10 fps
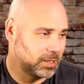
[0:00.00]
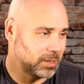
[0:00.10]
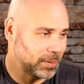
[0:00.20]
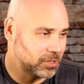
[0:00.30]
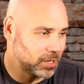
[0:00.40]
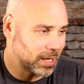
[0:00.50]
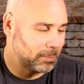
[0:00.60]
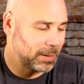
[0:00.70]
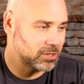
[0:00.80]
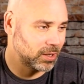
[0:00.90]
I mean, you got to
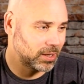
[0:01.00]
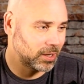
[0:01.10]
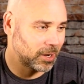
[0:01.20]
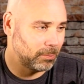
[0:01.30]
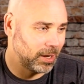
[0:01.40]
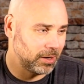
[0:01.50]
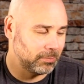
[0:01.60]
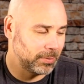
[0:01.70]
basically click a button.